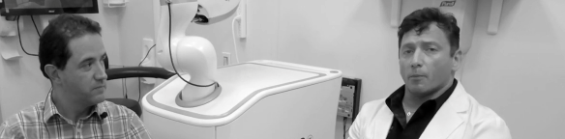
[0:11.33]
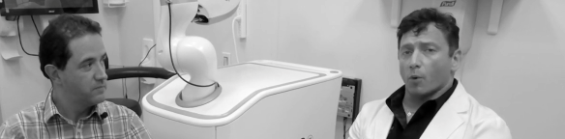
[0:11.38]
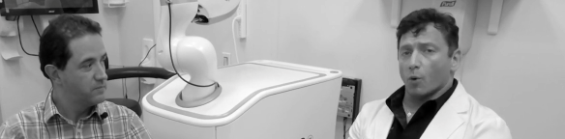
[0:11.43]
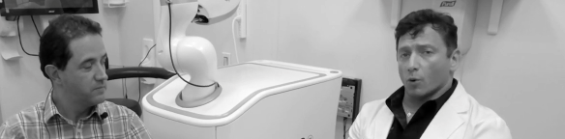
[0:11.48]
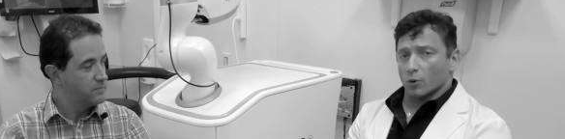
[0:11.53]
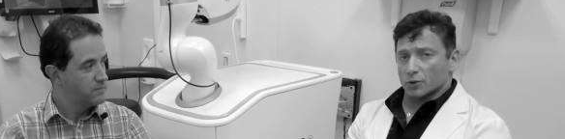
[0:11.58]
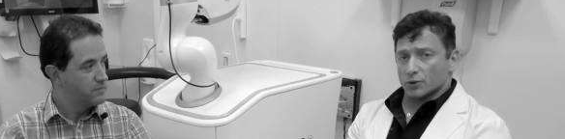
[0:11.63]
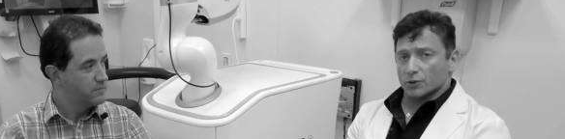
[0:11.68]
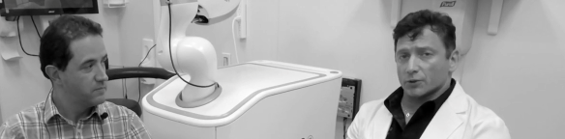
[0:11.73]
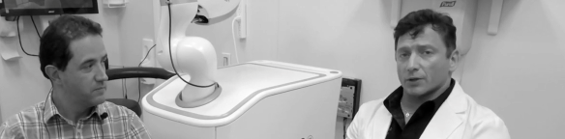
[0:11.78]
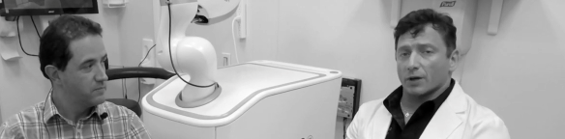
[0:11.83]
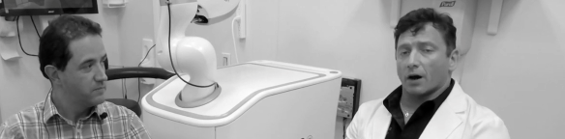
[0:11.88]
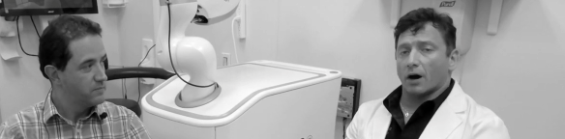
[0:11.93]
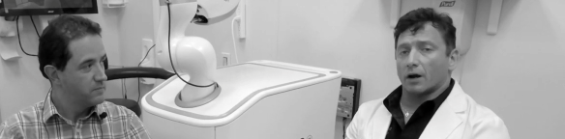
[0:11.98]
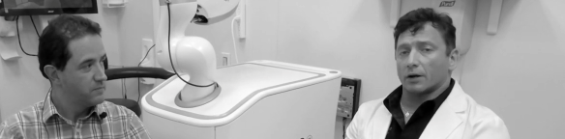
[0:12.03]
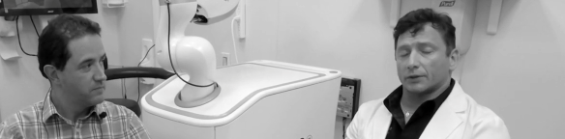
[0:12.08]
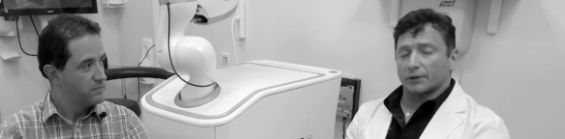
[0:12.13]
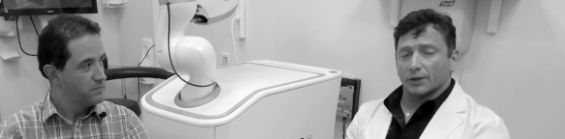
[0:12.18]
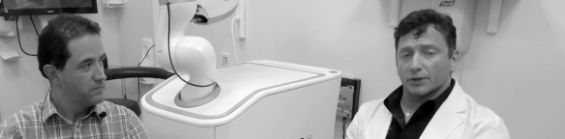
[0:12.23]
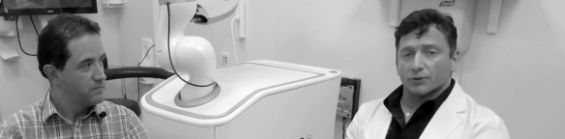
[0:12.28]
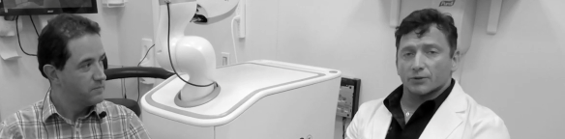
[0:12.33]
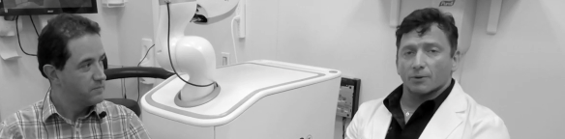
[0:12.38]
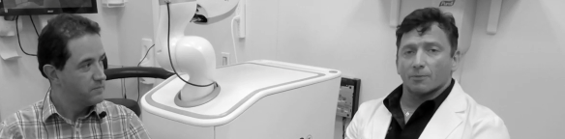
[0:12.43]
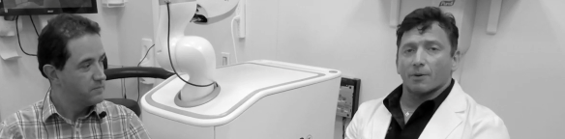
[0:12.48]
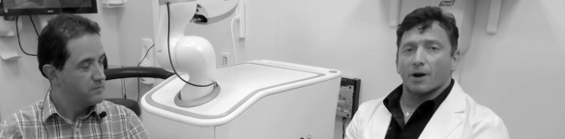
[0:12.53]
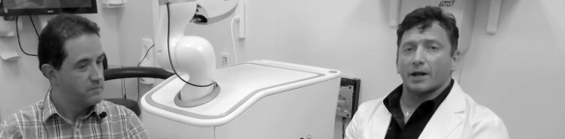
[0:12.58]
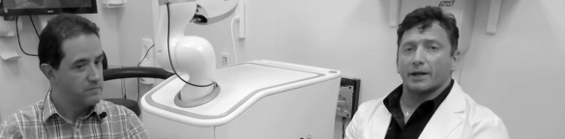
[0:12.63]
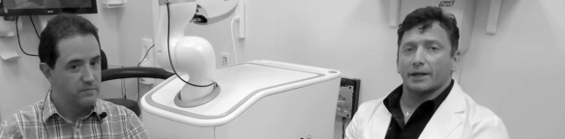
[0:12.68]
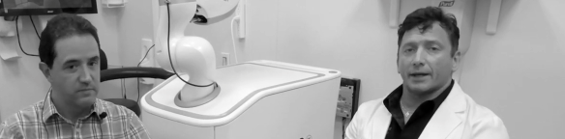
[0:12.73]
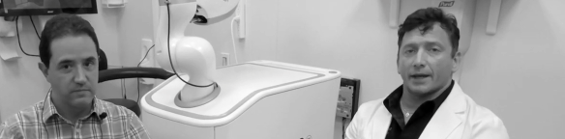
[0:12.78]
Speaker 1: post ARTAS
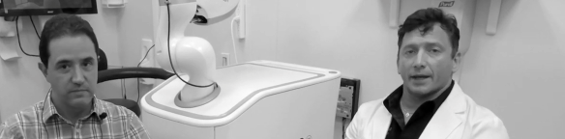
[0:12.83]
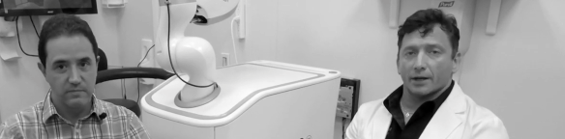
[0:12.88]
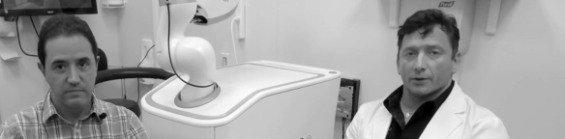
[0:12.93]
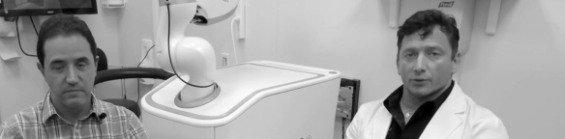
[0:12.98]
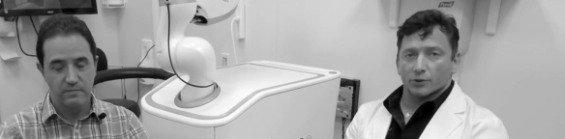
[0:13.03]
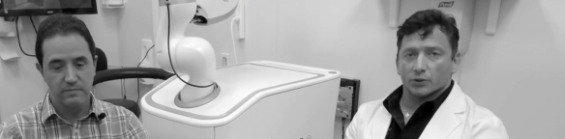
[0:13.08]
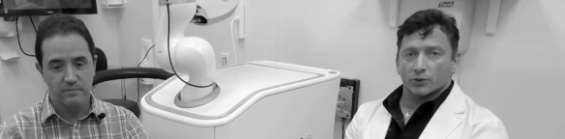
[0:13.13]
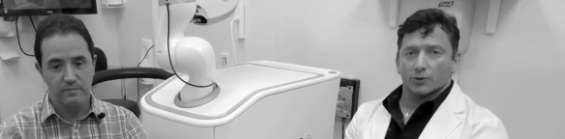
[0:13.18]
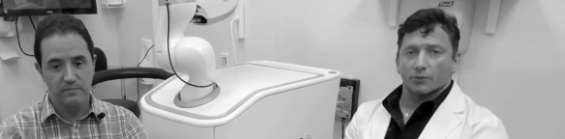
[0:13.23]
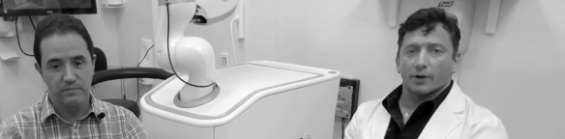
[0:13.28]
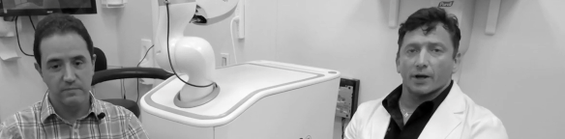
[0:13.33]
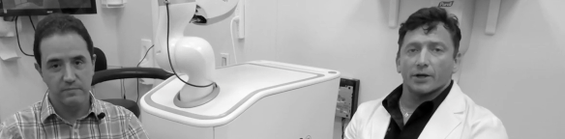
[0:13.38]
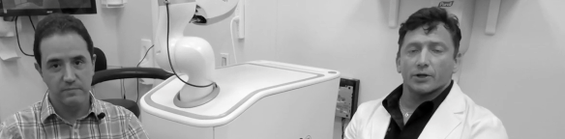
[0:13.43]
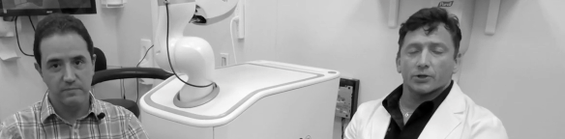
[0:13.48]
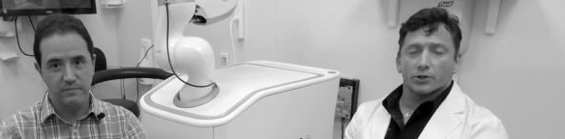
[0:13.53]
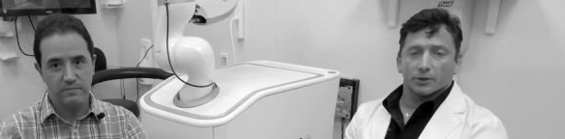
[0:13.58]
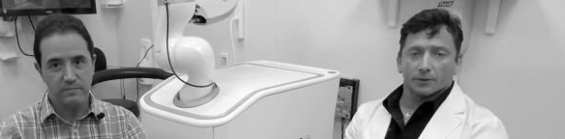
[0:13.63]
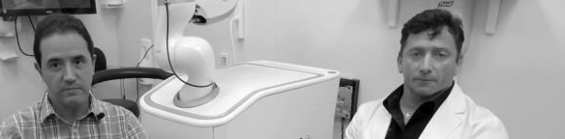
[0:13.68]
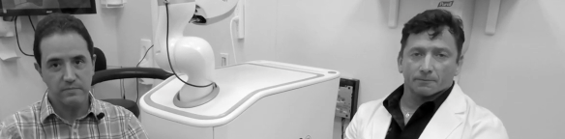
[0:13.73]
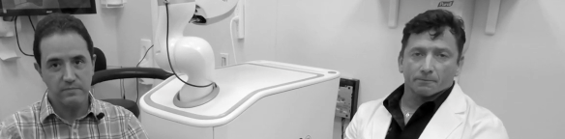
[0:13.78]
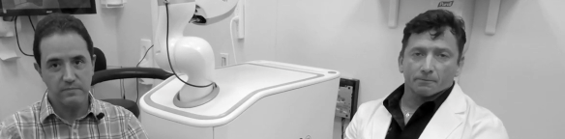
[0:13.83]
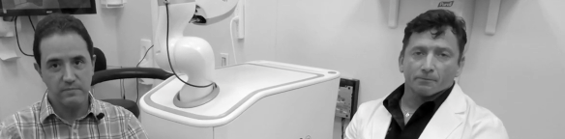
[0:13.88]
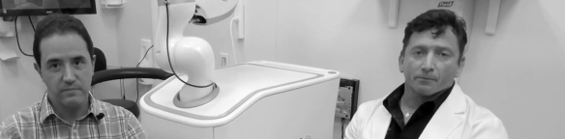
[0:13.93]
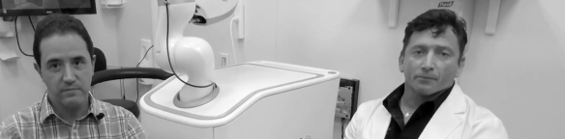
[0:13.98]
robotic hair restoration.